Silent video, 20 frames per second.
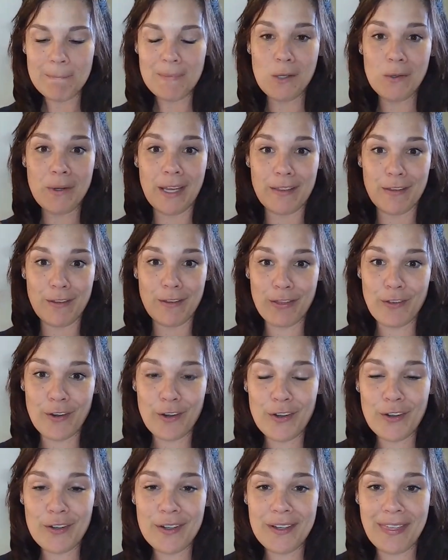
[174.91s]
Okay, the
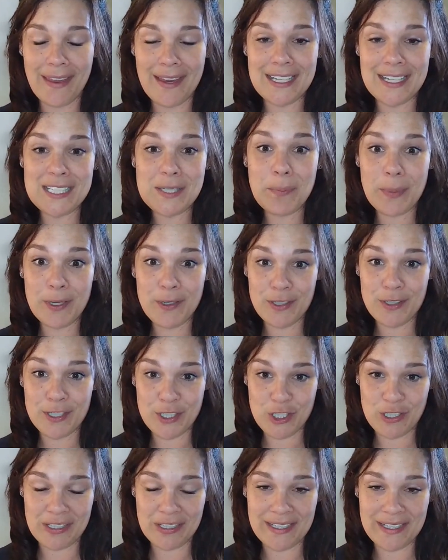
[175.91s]
third thing,
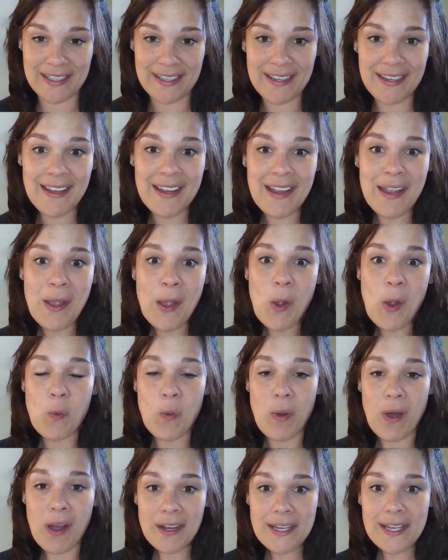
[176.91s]
spiritually,
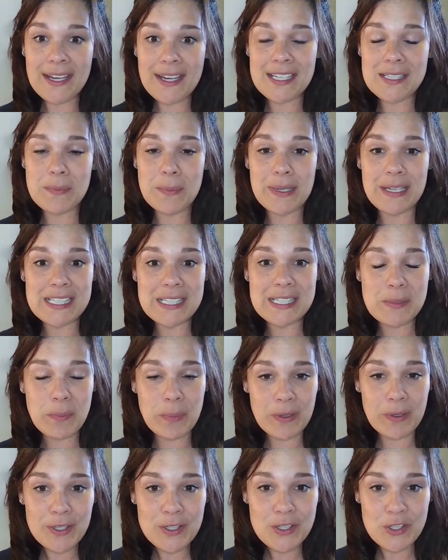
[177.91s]
walking has been a
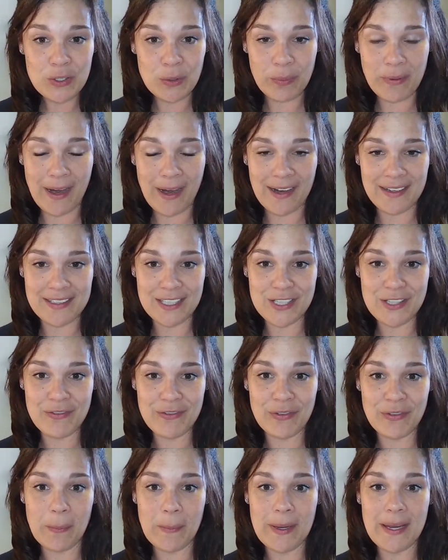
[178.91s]
spiritual practice
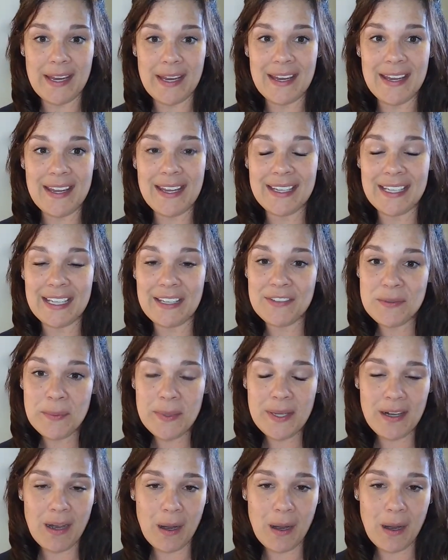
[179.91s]
for me. It gives me an